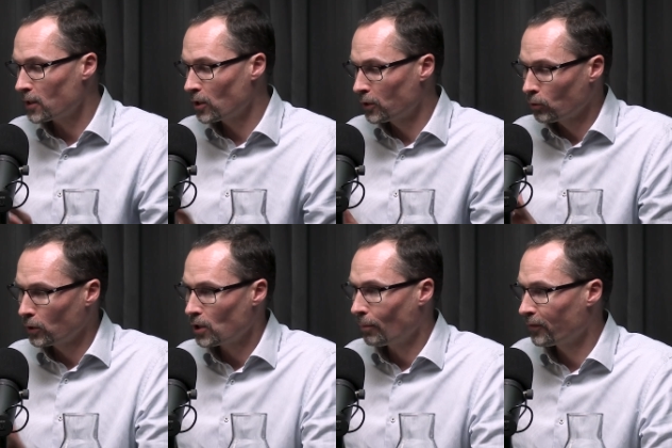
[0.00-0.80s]
actually
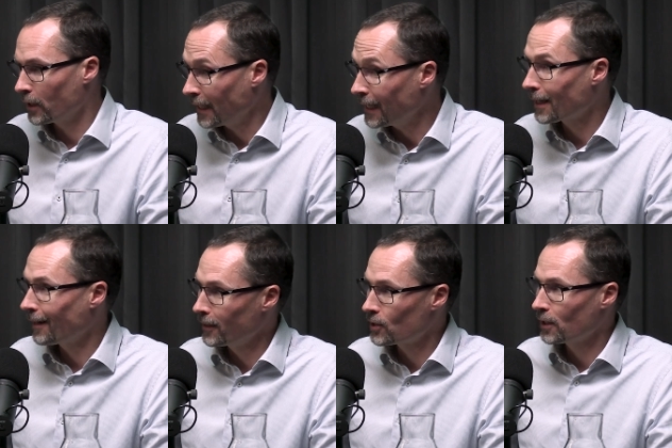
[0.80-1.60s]
doing some of the data
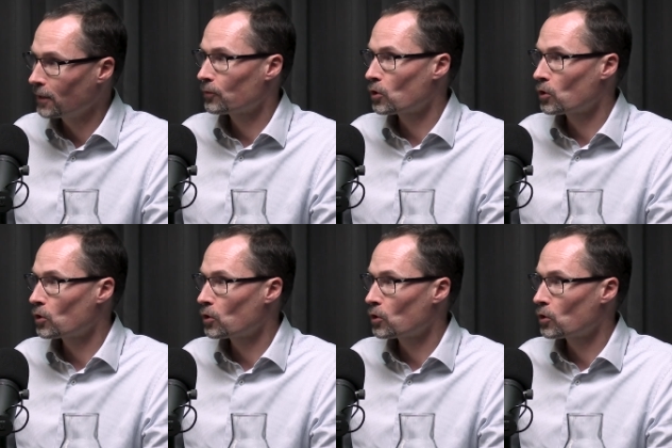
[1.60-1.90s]
cleansing.